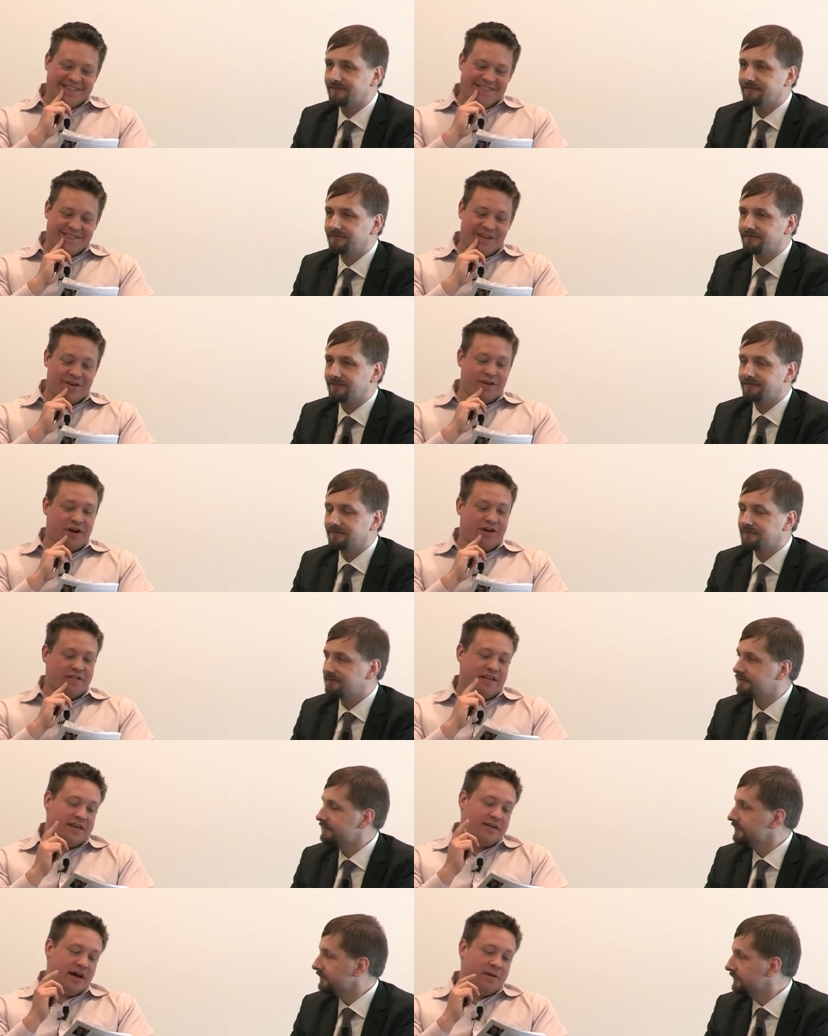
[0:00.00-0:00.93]
Speaker 1: No, no.
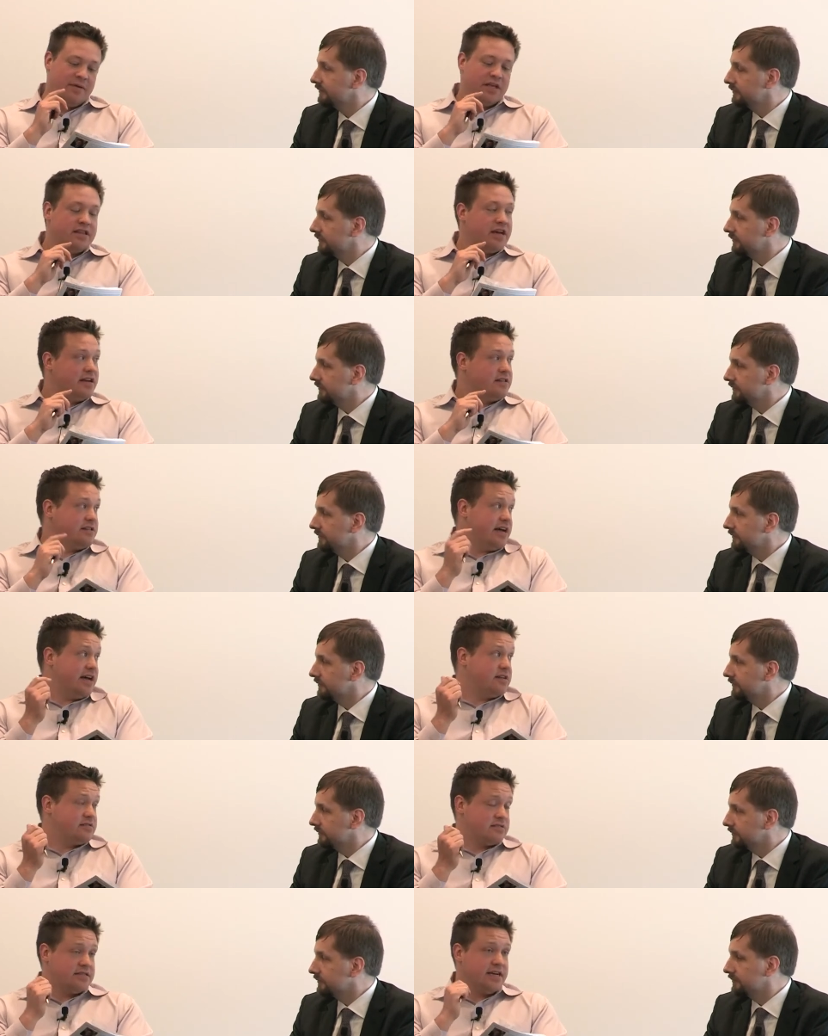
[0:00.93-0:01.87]
They, I mean, that,
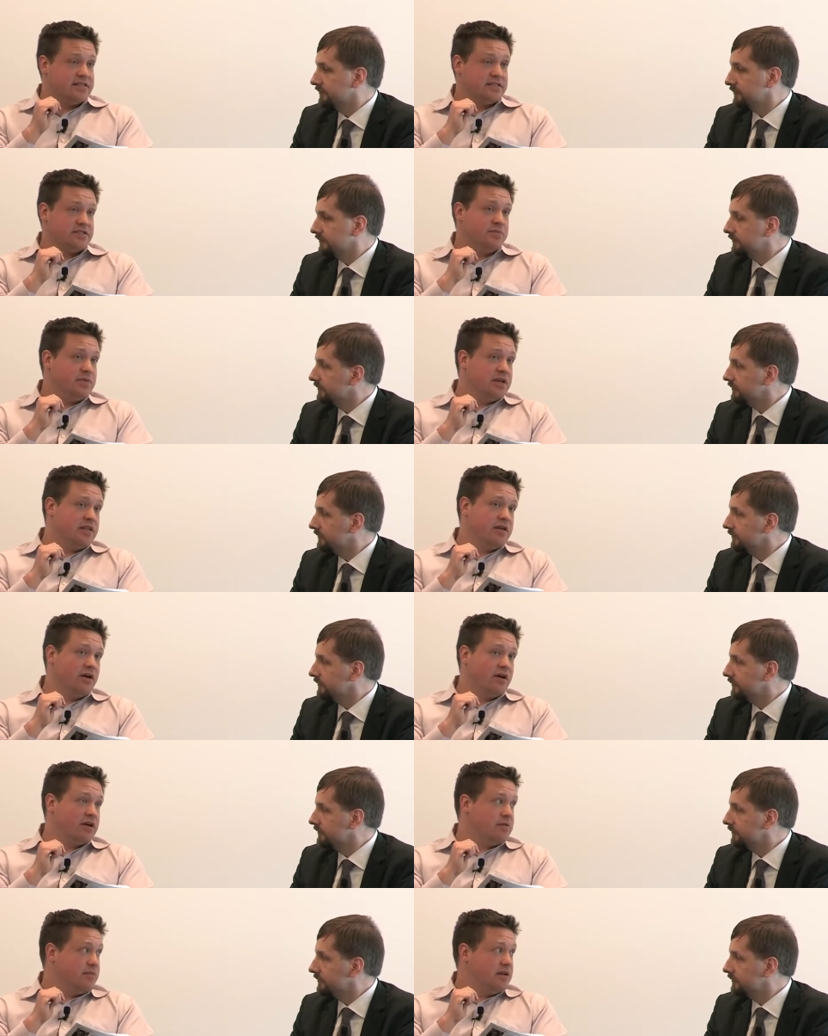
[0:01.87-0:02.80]
that tends to be the
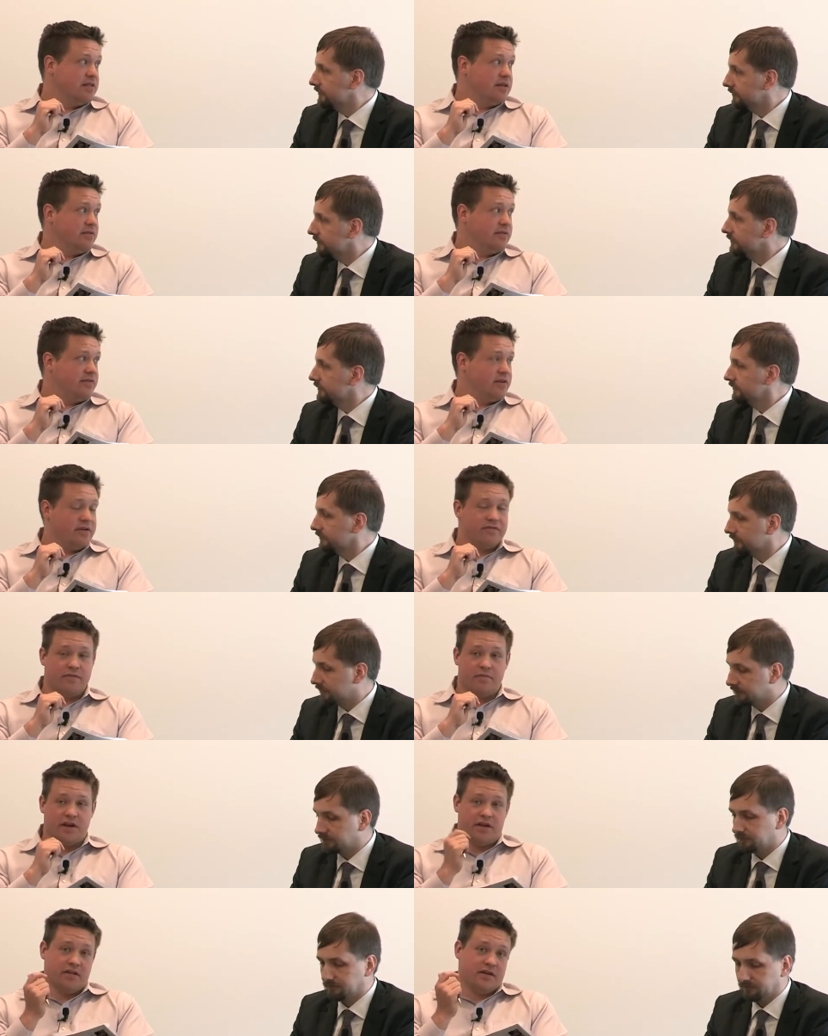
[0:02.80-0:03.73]
argument that we've heard
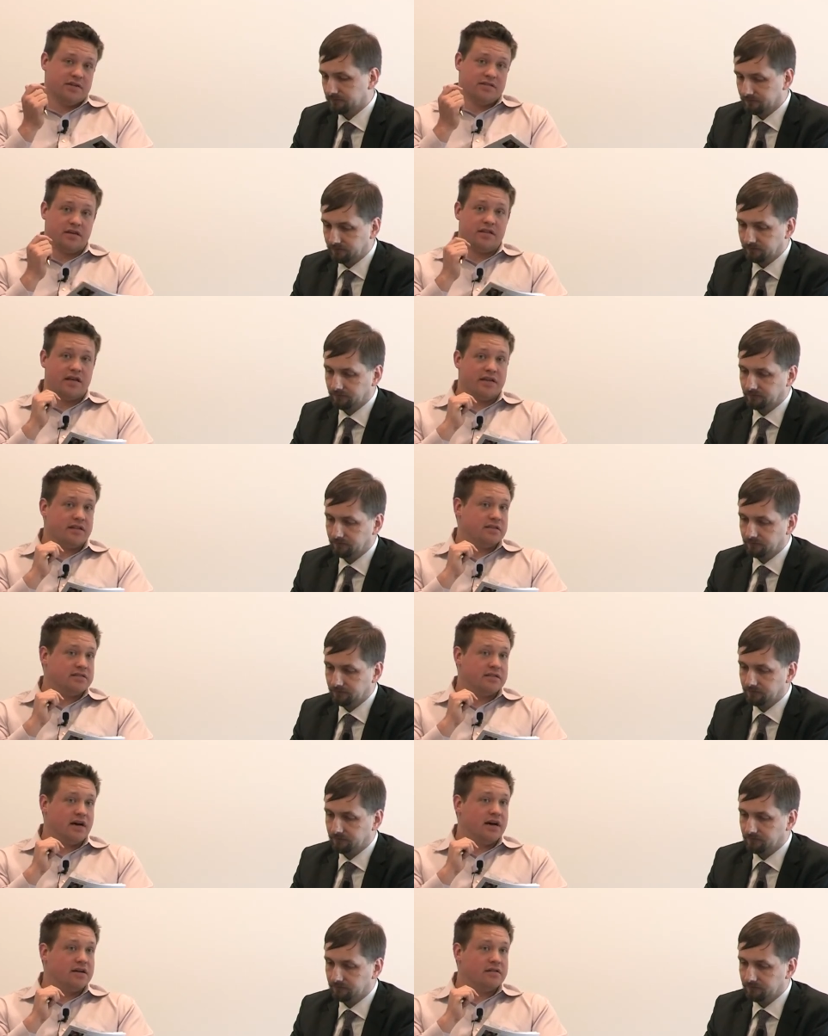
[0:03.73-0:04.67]
from regulators on that.
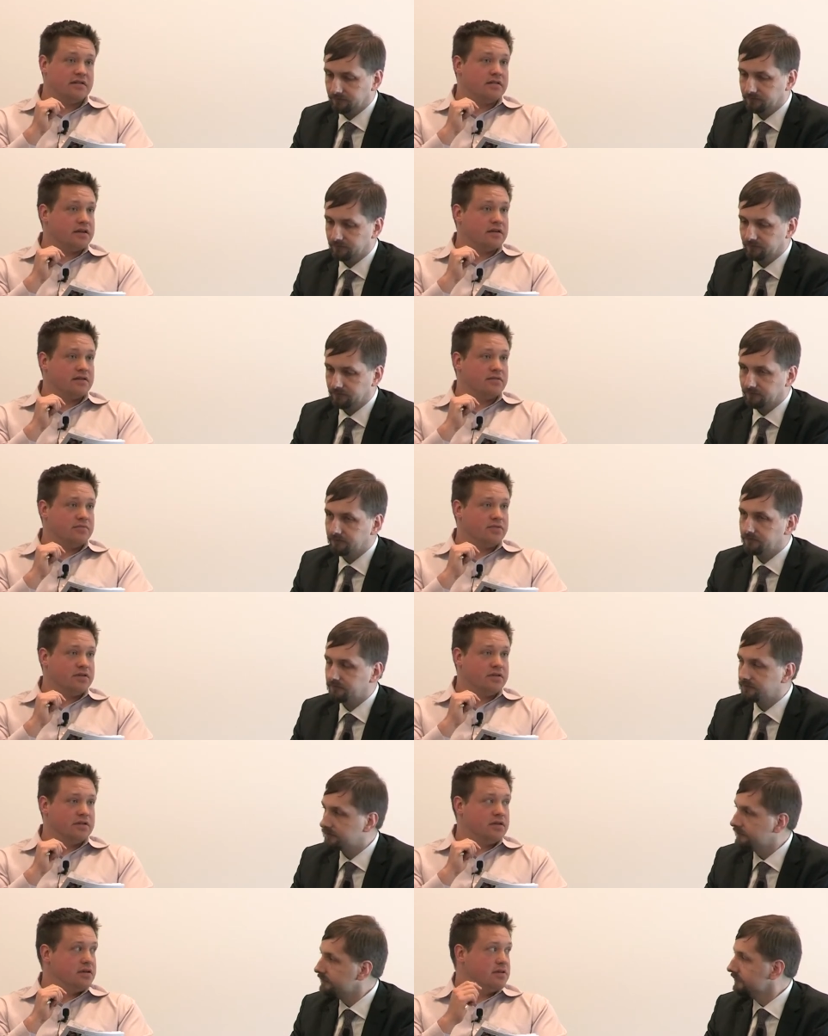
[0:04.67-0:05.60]
That's not like
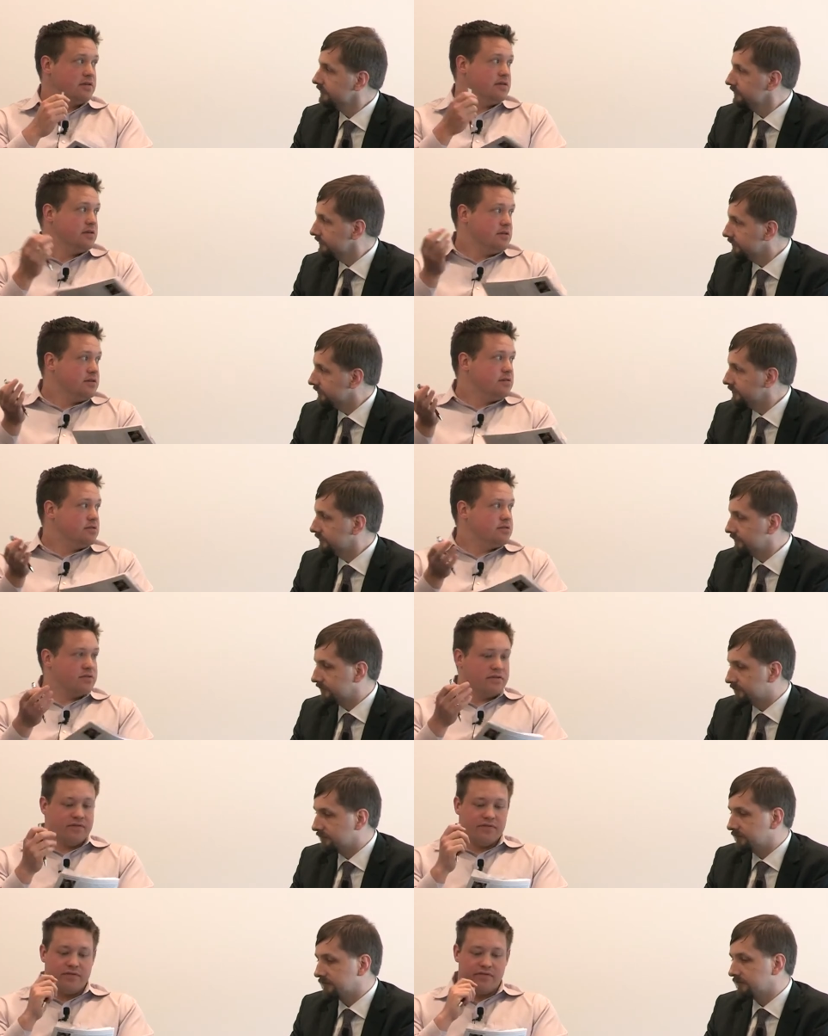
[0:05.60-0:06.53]
completely
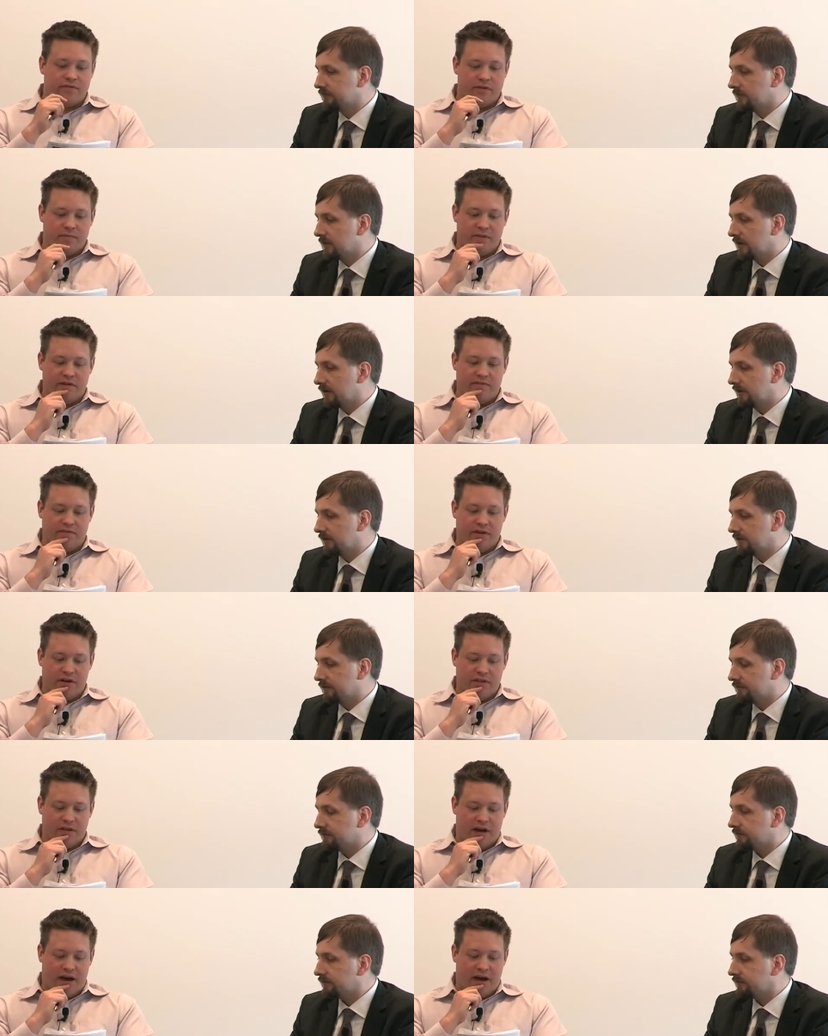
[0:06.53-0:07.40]
sort of from left field.